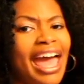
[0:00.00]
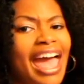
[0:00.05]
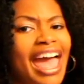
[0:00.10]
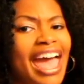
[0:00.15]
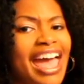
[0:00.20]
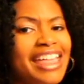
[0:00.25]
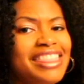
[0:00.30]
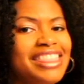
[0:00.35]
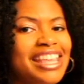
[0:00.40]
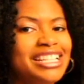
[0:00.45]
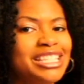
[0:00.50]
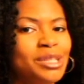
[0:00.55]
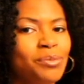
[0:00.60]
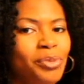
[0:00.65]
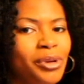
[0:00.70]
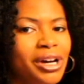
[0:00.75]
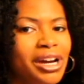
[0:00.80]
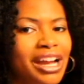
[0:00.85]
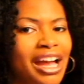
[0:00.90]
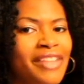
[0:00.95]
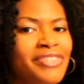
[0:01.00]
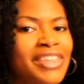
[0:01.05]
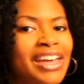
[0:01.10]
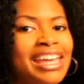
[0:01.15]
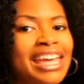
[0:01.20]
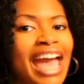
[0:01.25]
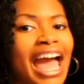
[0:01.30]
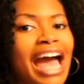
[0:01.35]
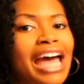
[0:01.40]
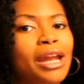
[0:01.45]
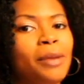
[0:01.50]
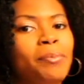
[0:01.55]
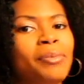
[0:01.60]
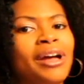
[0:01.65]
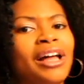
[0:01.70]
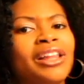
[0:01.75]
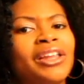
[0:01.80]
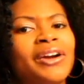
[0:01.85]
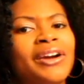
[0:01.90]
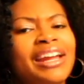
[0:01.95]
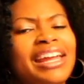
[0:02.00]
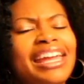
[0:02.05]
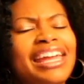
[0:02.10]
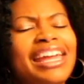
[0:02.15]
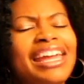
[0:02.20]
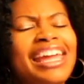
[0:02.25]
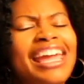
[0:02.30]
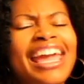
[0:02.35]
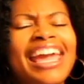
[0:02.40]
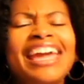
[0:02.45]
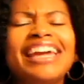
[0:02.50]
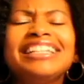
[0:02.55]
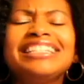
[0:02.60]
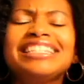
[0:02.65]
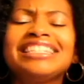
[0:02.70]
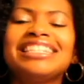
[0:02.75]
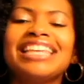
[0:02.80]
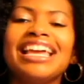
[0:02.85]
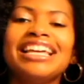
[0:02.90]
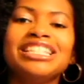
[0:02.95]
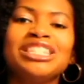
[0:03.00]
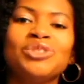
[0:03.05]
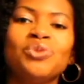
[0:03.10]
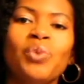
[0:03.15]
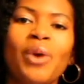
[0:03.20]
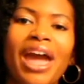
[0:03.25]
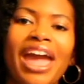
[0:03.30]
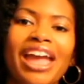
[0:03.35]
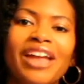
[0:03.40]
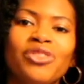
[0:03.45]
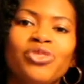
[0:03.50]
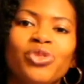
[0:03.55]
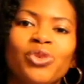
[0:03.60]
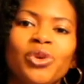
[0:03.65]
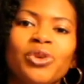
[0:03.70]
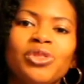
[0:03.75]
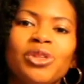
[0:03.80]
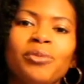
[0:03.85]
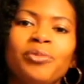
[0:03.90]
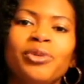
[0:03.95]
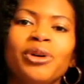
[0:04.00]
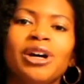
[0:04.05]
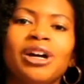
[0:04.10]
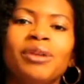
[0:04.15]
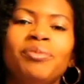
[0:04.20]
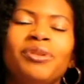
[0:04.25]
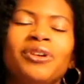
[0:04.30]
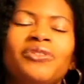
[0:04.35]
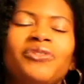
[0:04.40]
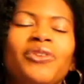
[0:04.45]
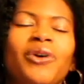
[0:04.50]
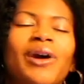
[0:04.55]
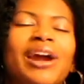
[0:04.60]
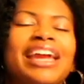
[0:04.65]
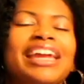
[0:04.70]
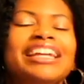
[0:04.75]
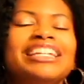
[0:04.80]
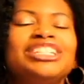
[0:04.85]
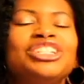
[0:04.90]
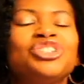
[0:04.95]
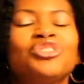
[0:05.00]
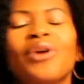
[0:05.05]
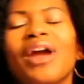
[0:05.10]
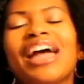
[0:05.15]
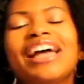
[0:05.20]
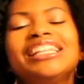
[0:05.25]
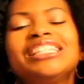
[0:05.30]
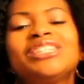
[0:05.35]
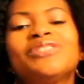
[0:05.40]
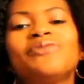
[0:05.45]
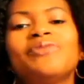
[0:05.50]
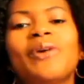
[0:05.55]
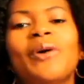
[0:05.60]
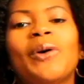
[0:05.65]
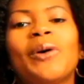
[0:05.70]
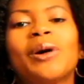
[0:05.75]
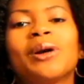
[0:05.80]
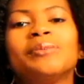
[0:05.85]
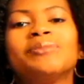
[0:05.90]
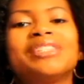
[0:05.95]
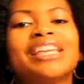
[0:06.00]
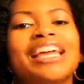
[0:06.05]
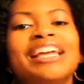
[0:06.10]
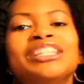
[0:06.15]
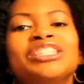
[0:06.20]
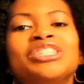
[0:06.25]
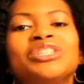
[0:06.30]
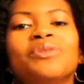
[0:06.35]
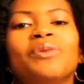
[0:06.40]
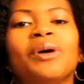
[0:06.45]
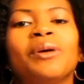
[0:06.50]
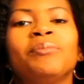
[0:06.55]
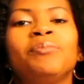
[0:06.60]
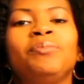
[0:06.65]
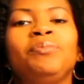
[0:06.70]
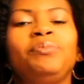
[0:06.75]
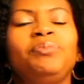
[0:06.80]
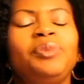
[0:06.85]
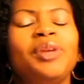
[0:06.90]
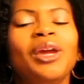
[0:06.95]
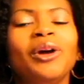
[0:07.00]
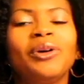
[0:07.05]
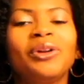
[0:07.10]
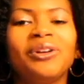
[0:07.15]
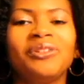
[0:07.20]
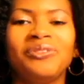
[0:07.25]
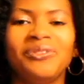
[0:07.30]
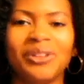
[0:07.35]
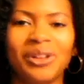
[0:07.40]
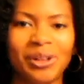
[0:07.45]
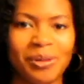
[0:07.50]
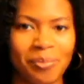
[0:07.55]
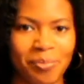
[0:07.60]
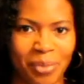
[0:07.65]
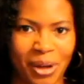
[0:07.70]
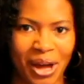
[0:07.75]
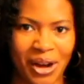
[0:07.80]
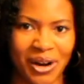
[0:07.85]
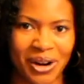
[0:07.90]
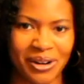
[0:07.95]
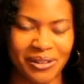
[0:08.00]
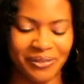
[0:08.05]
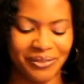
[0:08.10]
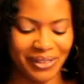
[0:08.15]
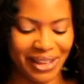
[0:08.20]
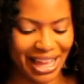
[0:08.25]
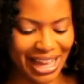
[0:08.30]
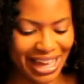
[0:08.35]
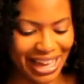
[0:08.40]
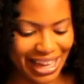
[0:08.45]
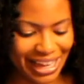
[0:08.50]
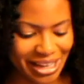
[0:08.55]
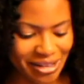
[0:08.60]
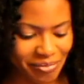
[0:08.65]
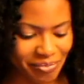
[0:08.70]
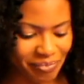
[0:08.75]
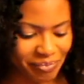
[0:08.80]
In this book, the caterpillar eats his way through the book before he transforms into a beautiful butterfly.